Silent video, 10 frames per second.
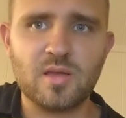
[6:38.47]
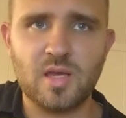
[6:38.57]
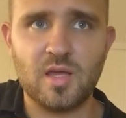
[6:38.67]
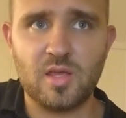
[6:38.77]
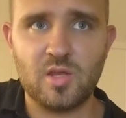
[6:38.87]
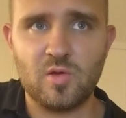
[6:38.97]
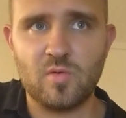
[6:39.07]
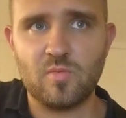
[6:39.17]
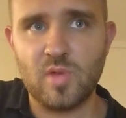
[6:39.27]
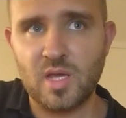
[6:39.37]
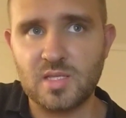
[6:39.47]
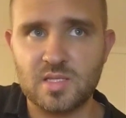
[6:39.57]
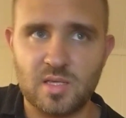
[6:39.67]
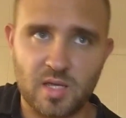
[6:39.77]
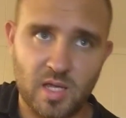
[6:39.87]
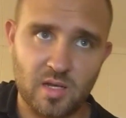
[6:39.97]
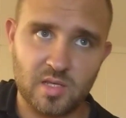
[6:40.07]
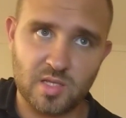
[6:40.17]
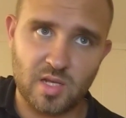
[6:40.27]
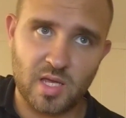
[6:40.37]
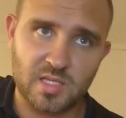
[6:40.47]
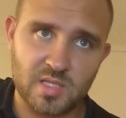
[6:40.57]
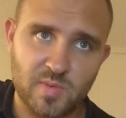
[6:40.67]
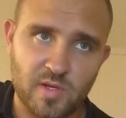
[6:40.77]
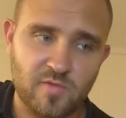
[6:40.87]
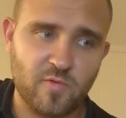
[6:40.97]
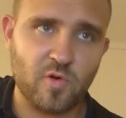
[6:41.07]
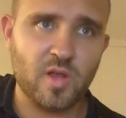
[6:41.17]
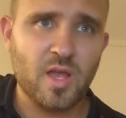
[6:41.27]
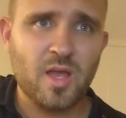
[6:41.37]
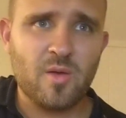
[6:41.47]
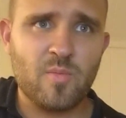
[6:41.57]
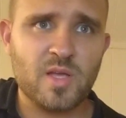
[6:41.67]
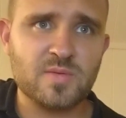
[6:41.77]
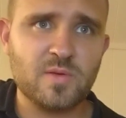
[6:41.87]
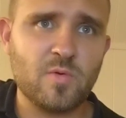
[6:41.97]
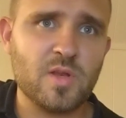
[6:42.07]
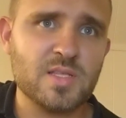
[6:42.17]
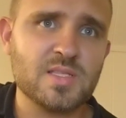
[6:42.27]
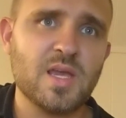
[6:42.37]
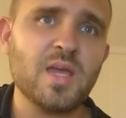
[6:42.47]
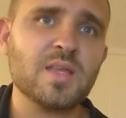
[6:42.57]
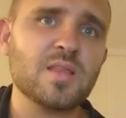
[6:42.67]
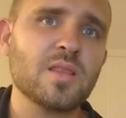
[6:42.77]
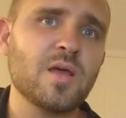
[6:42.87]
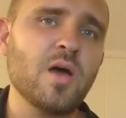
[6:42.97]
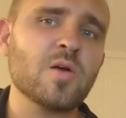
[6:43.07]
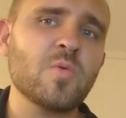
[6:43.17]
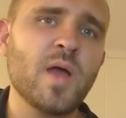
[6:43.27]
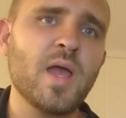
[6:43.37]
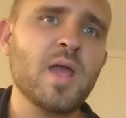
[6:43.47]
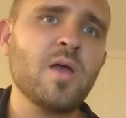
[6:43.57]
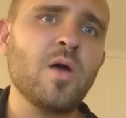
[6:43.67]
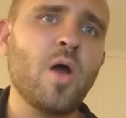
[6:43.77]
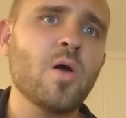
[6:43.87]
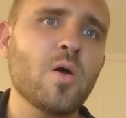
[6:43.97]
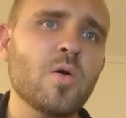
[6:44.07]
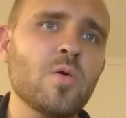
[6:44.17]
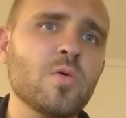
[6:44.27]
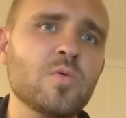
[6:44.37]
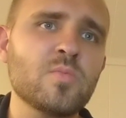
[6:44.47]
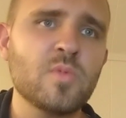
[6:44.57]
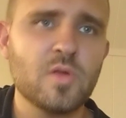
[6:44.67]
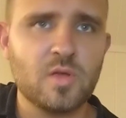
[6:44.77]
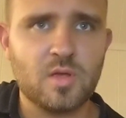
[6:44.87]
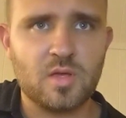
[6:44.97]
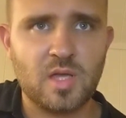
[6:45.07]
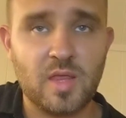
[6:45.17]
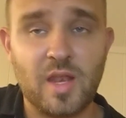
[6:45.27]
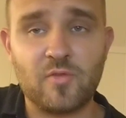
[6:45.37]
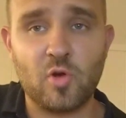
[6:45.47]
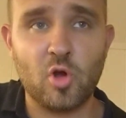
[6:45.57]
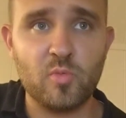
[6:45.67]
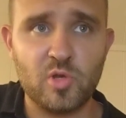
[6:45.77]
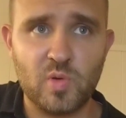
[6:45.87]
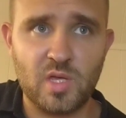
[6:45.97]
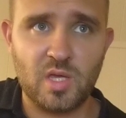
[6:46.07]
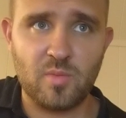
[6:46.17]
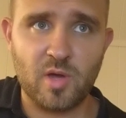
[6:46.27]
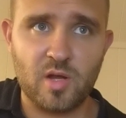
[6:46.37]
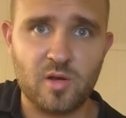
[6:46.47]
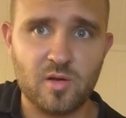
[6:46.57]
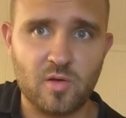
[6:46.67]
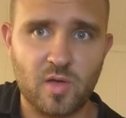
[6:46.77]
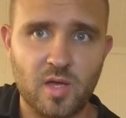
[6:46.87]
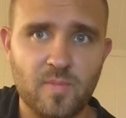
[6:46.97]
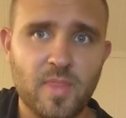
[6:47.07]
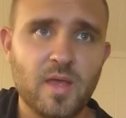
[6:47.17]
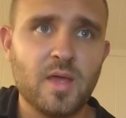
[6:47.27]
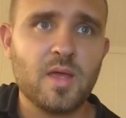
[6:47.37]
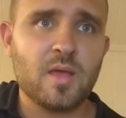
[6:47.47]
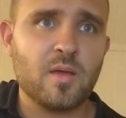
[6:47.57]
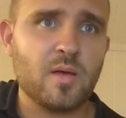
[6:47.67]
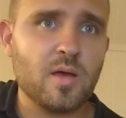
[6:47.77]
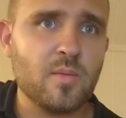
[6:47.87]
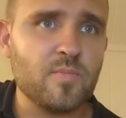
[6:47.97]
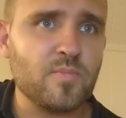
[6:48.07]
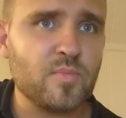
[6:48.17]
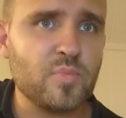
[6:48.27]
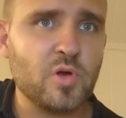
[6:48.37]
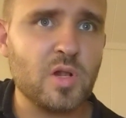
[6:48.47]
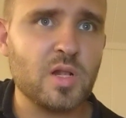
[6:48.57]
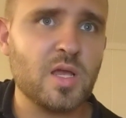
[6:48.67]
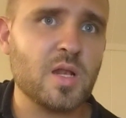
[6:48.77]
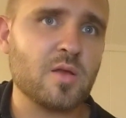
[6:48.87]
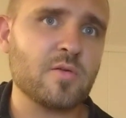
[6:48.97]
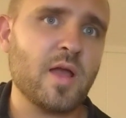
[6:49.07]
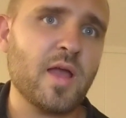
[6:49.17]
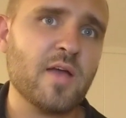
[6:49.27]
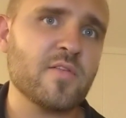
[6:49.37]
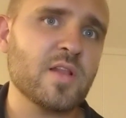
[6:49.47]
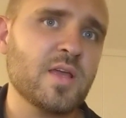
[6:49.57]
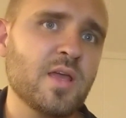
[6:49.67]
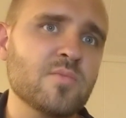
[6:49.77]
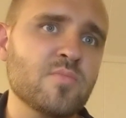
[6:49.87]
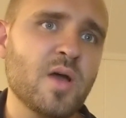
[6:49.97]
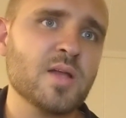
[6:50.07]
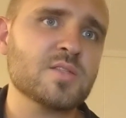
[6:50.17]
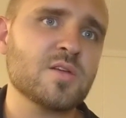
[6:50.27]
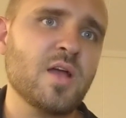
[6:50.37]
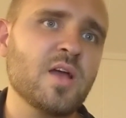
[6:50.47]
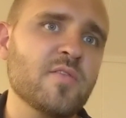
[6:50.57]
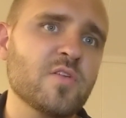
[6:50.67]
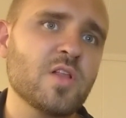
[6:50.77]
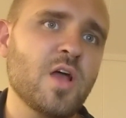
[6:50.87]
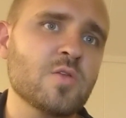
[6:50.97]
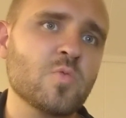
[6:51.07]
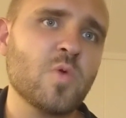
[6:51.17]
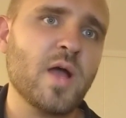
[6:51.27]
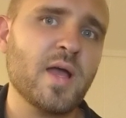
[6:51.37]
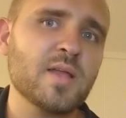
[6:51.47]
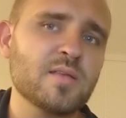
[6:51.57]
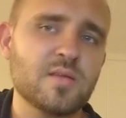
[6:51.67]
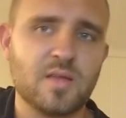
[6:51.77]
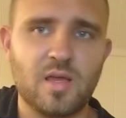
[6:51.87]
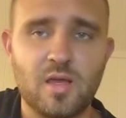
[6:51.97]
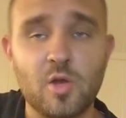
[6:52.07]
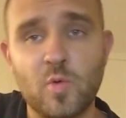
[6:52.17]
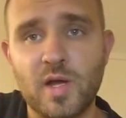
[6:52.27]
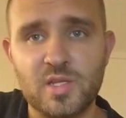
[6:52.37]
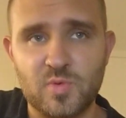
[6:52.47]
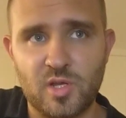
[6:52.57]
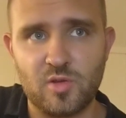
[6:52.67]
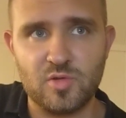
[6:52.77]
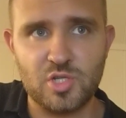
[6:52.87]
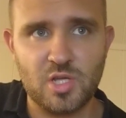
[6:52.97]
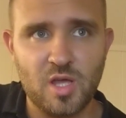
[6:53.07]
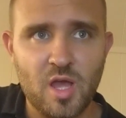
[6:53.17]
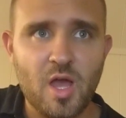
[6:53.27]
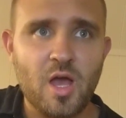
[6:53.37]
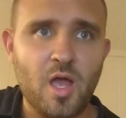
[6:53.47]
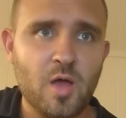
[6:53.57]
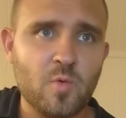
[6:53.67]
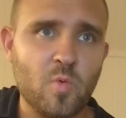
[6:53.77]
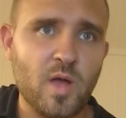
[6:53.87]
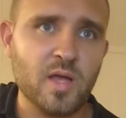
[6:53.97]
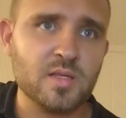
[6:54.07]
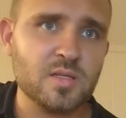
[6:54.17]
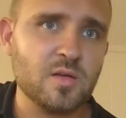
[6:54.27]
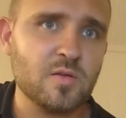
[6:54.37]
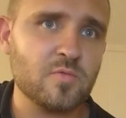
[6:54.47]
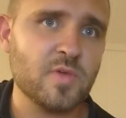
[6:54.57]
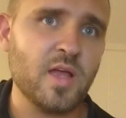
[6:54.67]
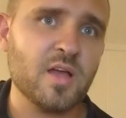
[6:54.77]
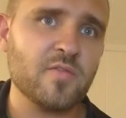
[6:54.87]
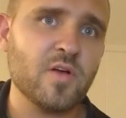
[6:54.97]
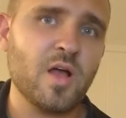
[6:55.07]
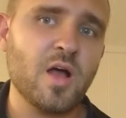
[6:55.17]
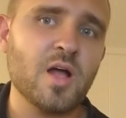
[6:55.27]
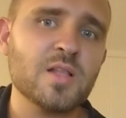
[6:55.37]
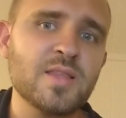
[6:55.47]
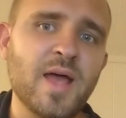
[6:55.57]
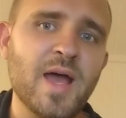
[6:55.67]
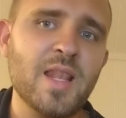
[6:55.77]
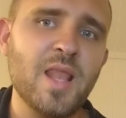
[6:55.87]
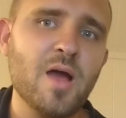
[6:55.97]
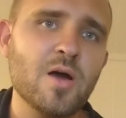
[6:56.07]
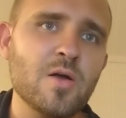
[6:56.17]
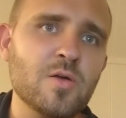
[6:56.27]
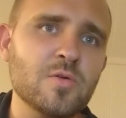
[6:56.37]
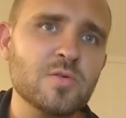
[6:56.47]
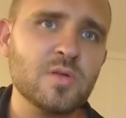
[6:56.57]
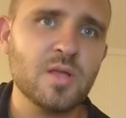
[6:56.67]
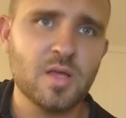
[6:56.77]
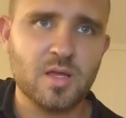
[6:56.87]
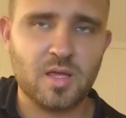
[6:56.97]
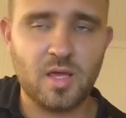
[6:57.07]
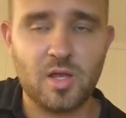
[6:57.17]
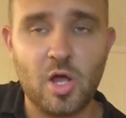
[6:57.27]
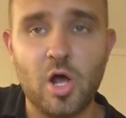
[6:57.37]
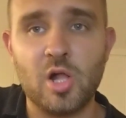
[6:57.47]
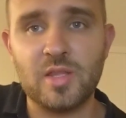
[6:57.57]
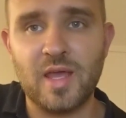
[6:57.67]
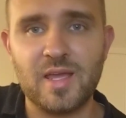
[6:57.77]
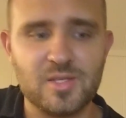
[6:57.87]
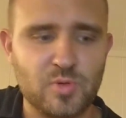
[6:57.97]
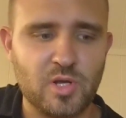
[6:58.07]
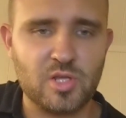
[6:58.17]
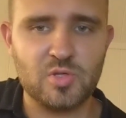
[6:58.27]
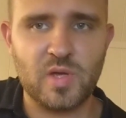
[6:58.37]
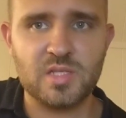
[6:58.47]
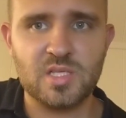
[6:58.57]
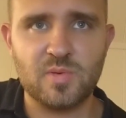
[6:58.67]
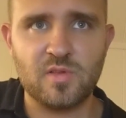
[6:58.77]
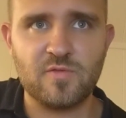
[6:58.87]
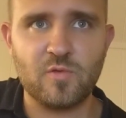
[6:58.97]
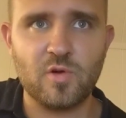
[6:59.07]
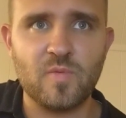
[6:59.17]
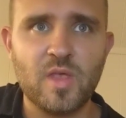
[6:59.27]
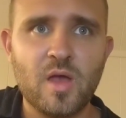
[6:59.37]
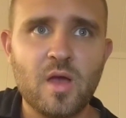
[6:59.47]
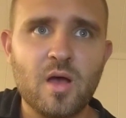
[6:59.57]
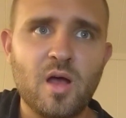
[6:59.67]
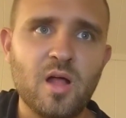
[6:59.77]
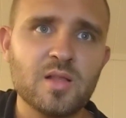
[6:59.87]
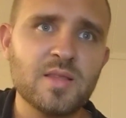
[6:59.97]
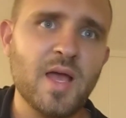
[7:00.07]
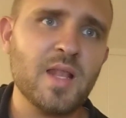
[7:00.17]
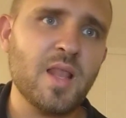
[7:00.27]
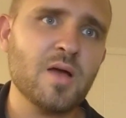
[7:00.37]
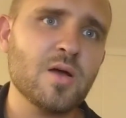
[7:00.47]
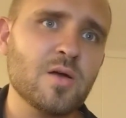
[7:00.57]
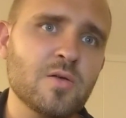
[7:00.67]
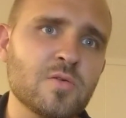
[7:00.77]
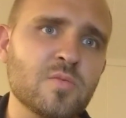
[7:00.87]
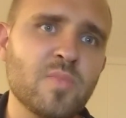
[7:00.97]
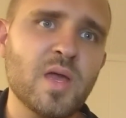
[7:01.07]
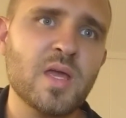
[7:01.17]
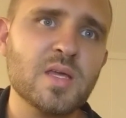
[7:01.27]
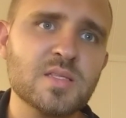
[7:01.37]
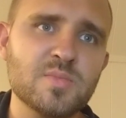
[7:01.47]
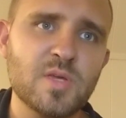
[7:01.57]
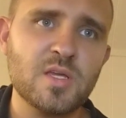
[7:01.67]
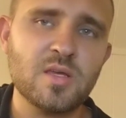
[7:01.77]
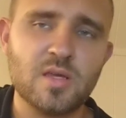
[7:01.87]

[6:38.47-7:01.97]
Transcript: Okay, then you do, makes, again, is on a suspended four. Makes me want to take a long way home. Okay, then after home you do E minor, okay? Um, put a little gravel in my travel, unwind. Okay, unwind is where you do G. Unwind, unravel all night long. Okay, all night is where you're going to do A suspended four. All night long makes me.